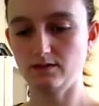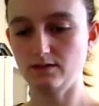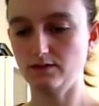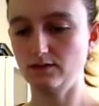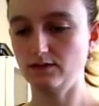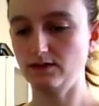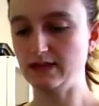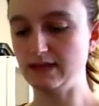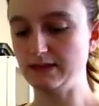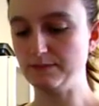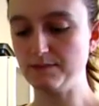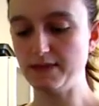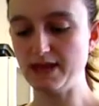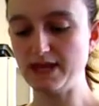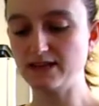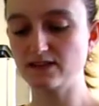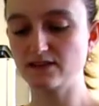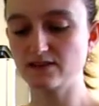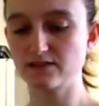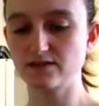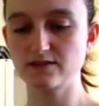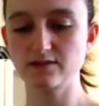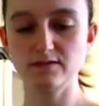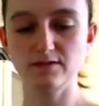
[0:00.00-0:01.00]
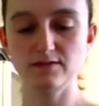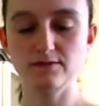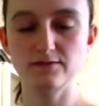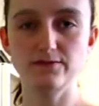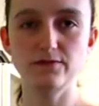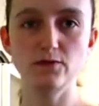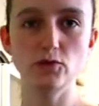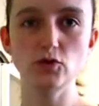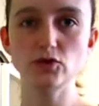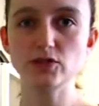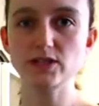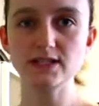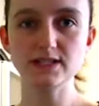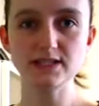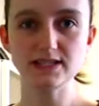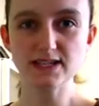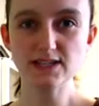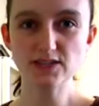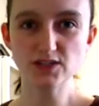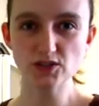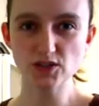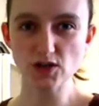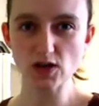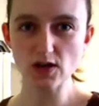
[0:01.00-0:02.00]
it makes 4 to
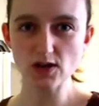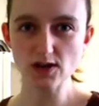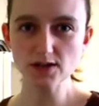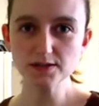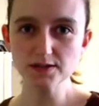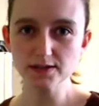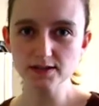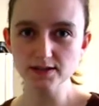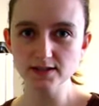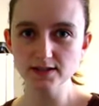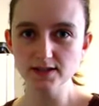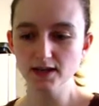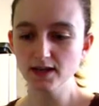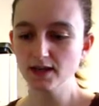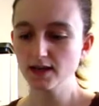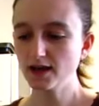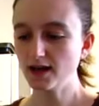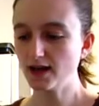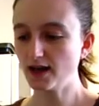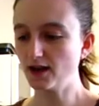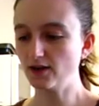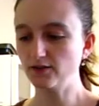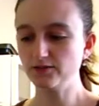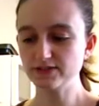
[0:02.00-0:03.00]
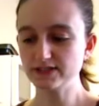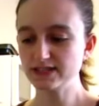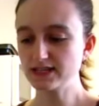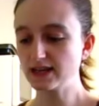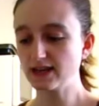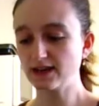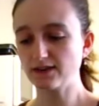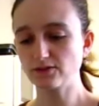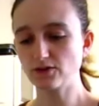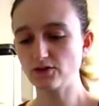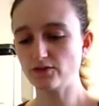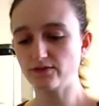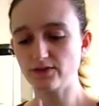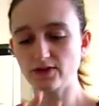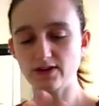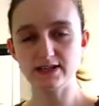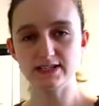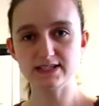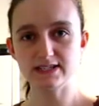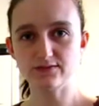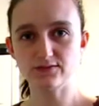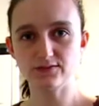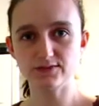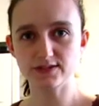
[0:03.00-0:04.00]
6 jars. Obviously I've got very
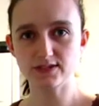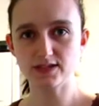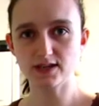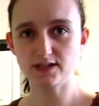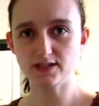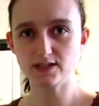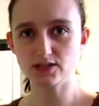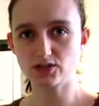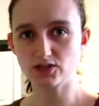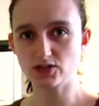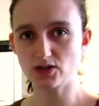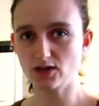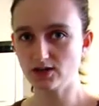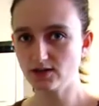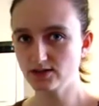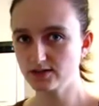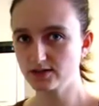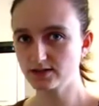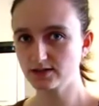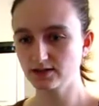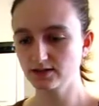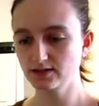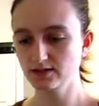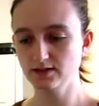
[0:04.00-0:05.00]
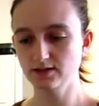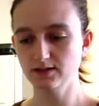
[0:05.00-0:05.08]
different sized jars.